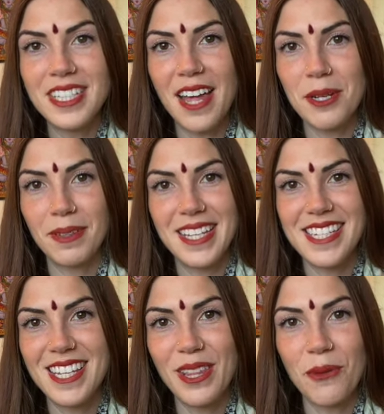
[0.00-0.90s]
to other
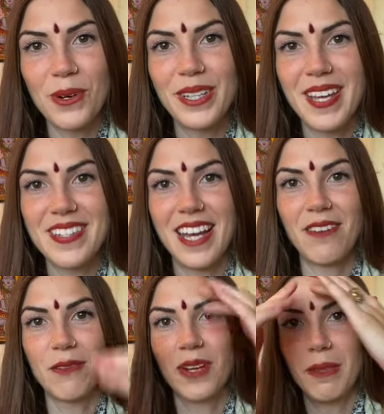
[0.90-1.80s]
places in the world outside
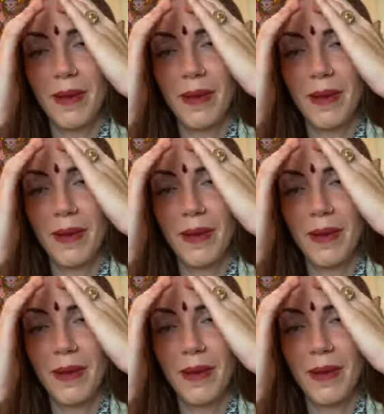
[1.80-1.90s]
of North